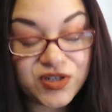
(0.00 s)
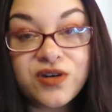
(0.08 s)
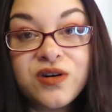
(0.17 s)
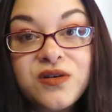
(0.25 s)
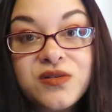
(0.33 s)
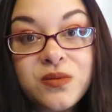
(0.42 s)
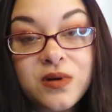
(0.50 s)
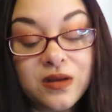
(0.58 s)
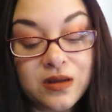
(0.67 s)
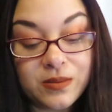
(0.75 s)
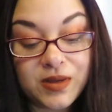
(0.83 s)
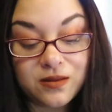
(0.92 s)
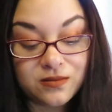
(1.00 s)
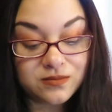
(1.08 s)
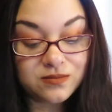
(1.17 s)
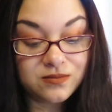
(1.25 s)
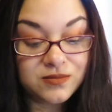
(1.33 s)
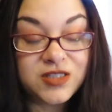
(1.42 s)
curls want to come out.
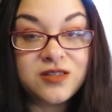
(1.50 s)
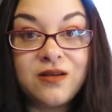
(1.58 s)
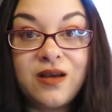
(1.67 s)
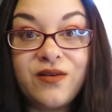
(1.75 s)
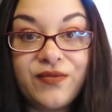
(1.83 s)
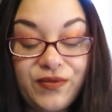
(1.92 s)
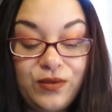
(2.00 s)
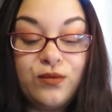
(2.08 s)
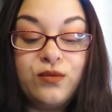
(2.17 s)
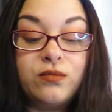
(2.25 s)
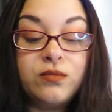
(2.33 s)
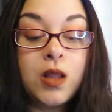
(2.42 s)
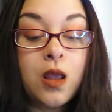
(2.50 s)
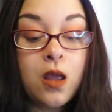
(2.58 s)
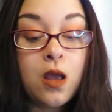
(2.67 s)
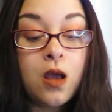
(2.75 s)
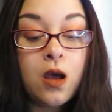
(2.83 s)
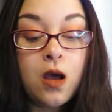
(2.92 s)
So, F you.
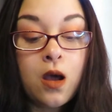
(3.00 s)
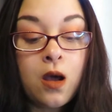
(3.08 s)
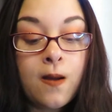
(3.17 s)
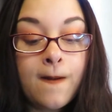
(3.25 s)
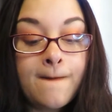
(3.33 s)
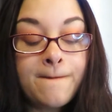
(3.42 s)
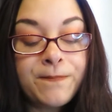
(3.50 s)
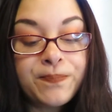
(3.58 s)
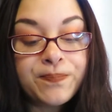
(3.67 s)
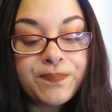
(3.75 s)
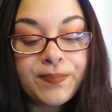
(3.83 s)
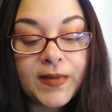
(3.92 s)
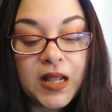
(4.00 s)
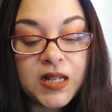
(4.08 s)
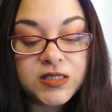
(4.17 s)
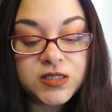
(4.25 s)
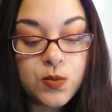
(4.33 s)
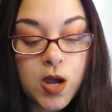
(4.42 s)
Um,
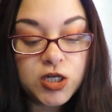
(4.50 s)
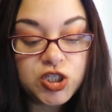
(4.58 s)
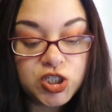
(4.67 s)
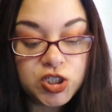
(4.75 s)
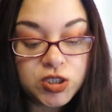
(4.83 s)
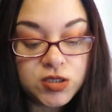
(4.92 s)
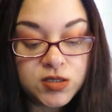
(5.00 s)
let's watch